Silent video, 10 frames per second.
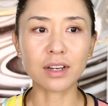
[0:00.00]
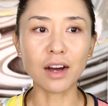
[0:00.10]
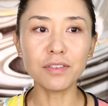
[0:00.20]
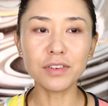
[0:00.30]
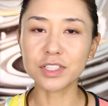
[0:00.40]

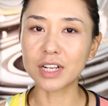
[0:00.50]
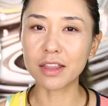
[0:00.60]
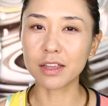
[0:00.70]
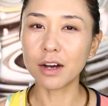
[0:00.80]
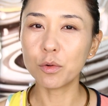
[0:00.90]
coverage I
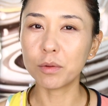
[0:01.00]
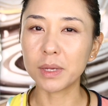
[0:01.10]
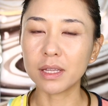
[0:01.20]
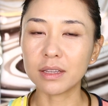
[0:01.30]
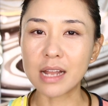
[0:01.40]
thought would
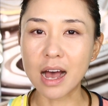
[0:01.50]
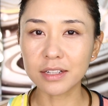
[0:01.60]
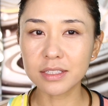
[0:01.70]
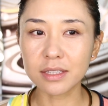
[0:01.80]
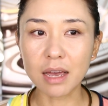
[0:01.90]
be
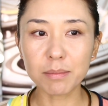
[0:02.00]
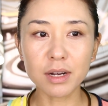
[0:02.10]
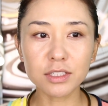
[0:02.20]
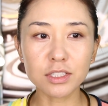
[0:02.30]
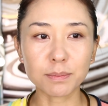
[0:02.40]
not that
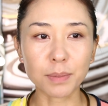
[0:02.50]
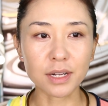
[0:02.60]
much,